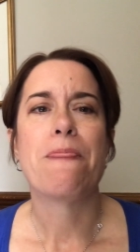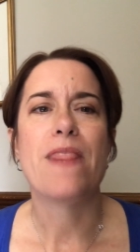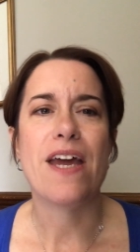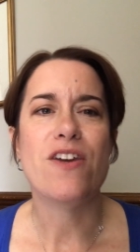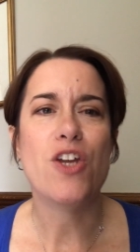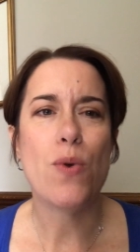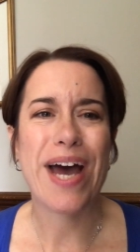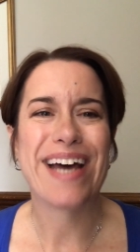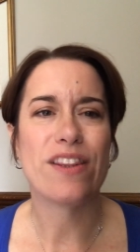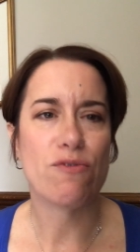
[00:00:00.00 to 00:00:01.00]
then you
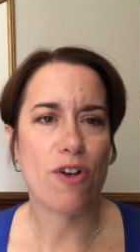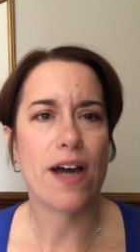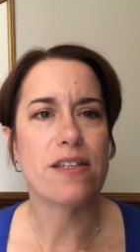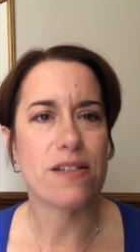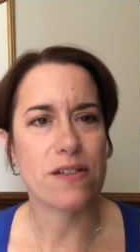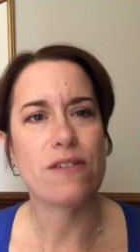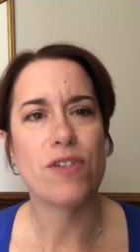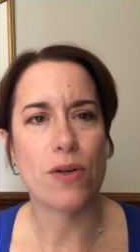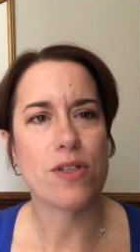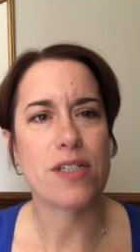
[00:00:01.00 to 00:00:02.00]
had the right to serve
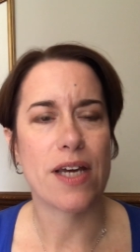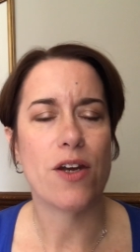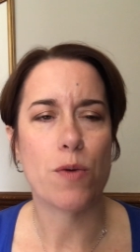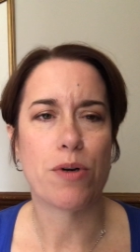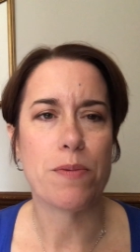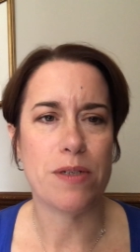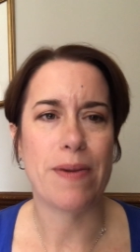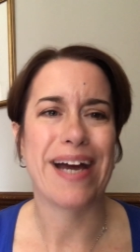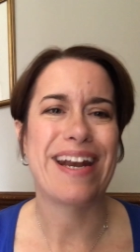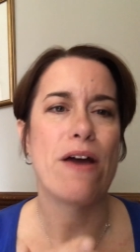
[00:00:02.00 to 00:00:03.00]
notice and gain your property
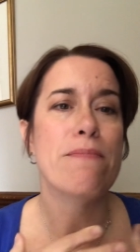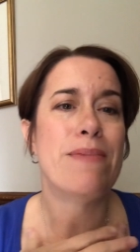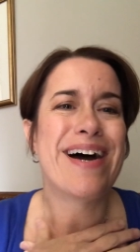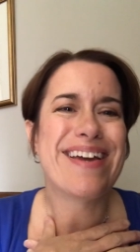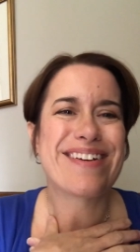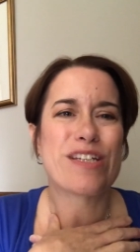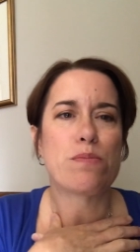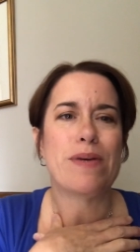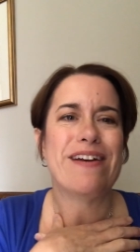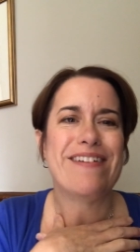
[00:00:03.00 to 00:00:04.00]
back. Now, in my
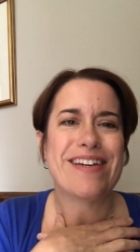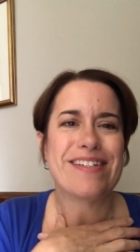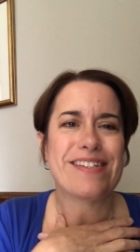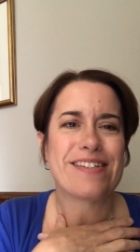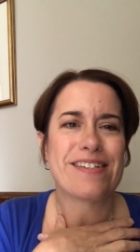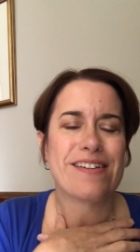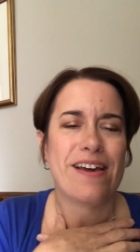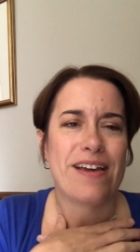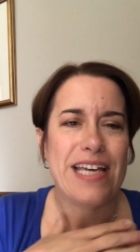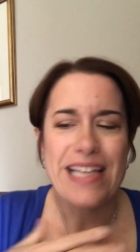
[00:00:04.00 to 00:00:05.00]
experience,
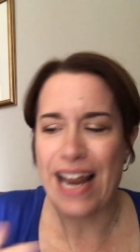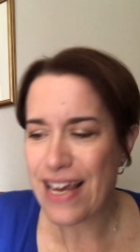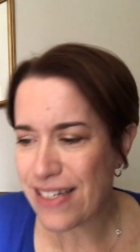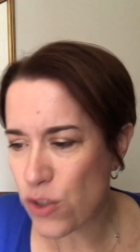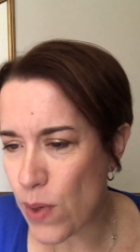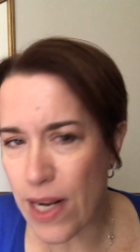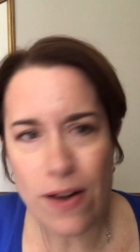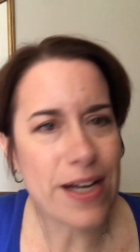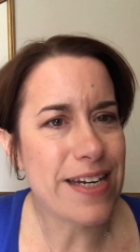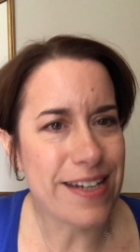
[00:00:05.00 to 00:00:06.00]
in the last
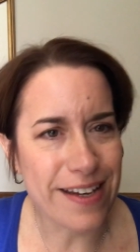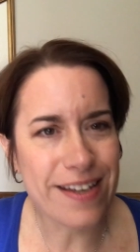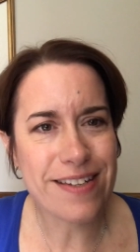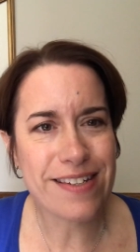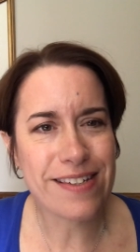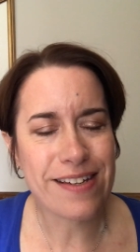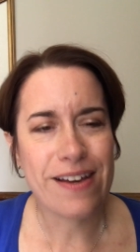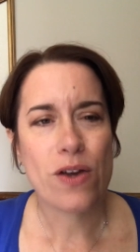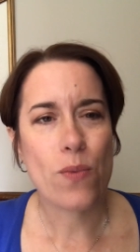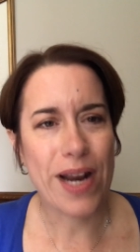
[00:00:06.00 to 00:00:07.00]
29 years,
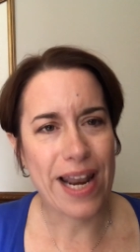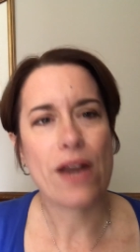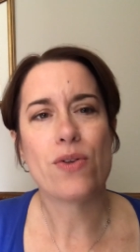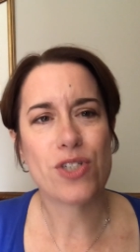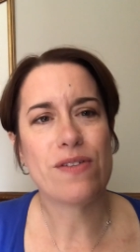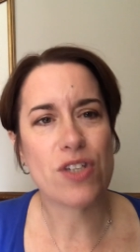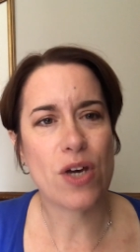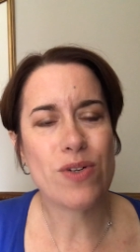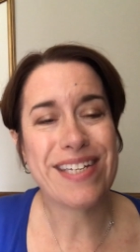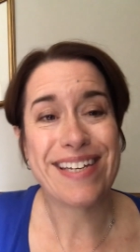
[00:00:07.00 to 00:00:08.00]
when a landlord serves a
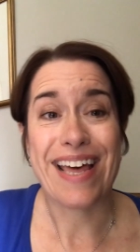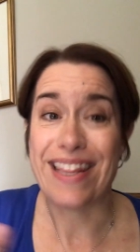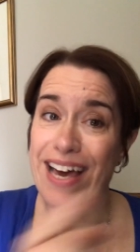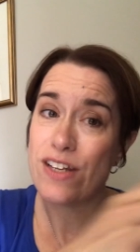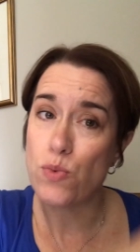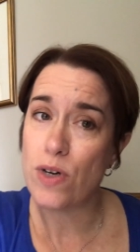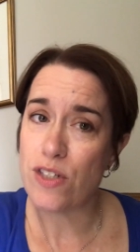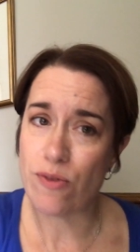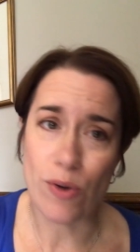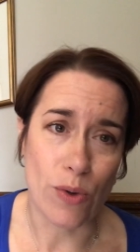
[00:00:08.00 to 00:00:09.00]
notice, that's what
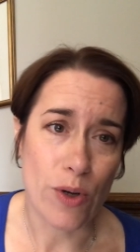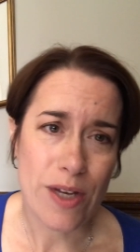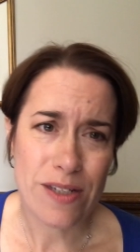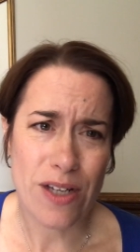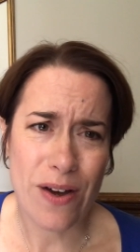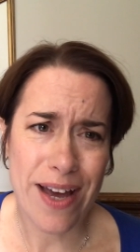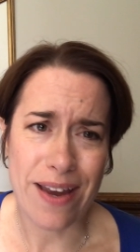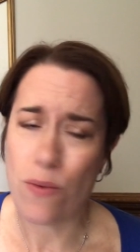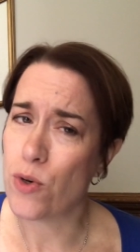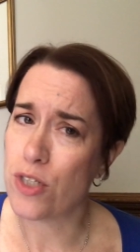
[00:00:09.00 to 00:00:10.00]
it's for. So,
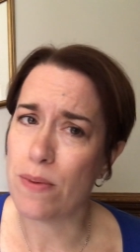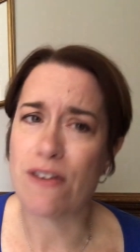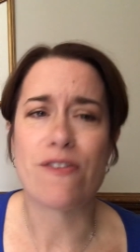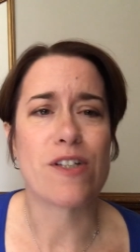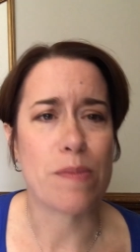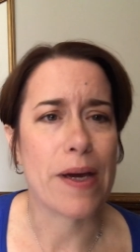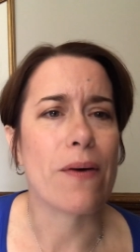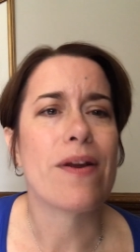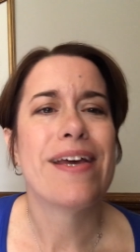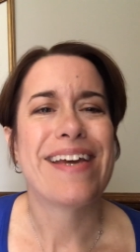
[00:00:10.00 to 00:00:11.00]
hey, what's the big fuss
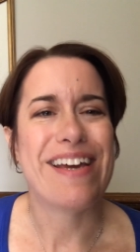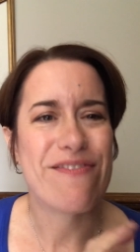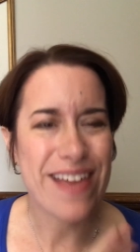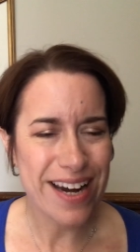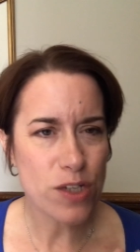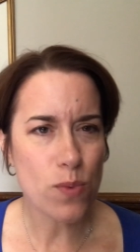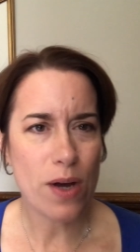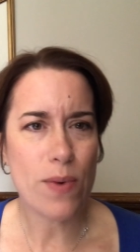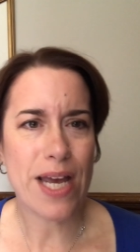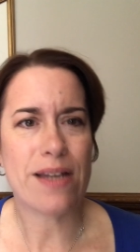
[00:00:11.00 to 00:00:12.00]
about? If that is
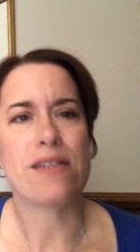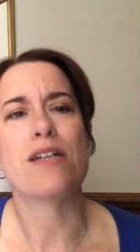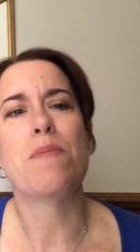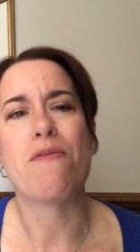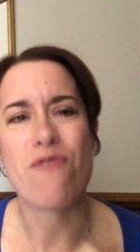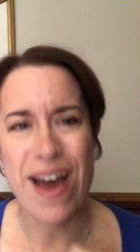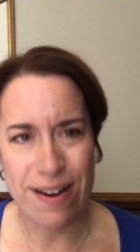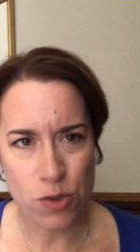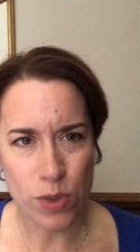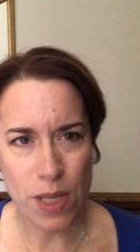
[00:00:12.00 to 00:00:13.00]
where we end up, if that is